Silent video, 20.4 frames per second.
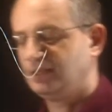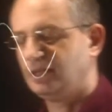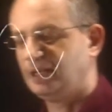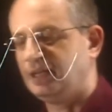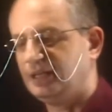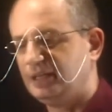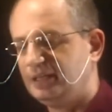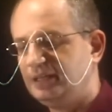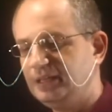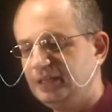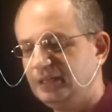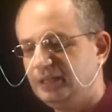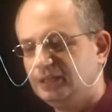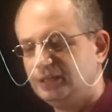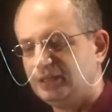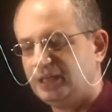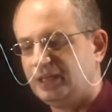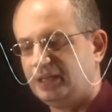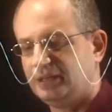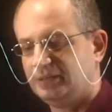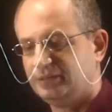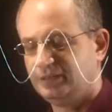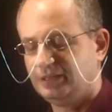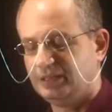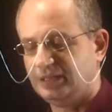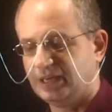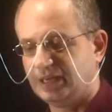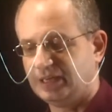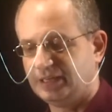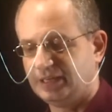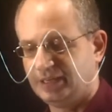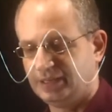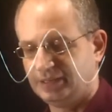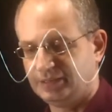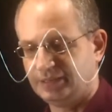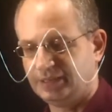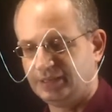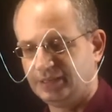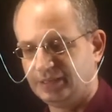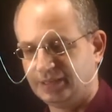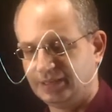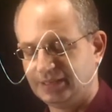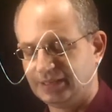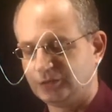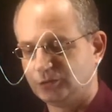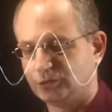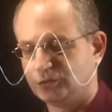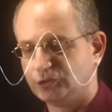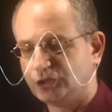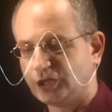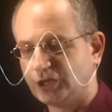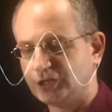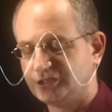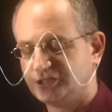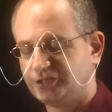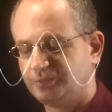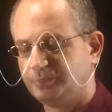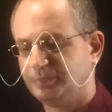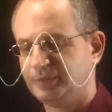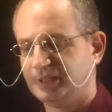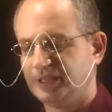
e, the electron charge,